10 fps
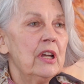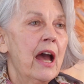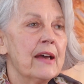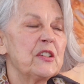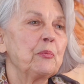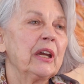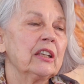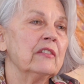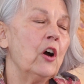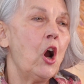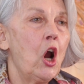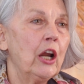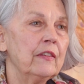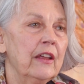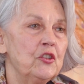aspect of
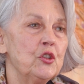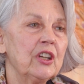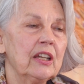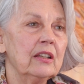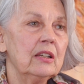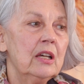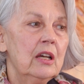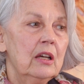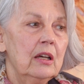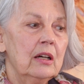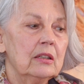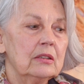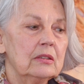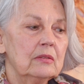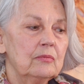art that you can
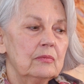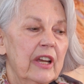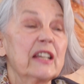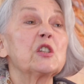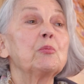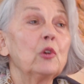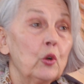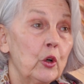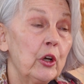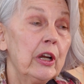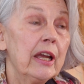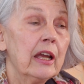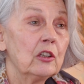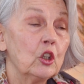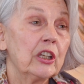explore
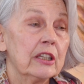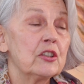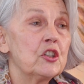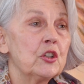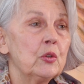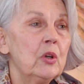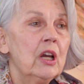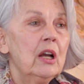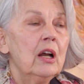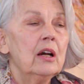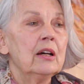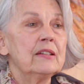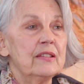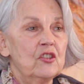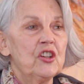and look into, I
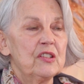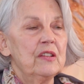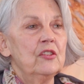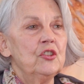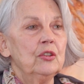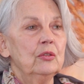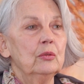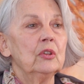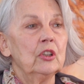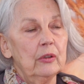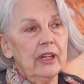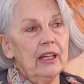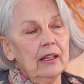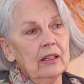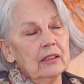suggest that you go
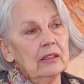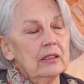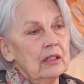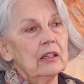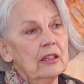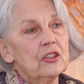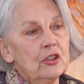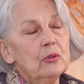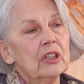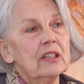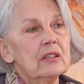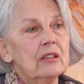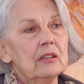ahead and do it.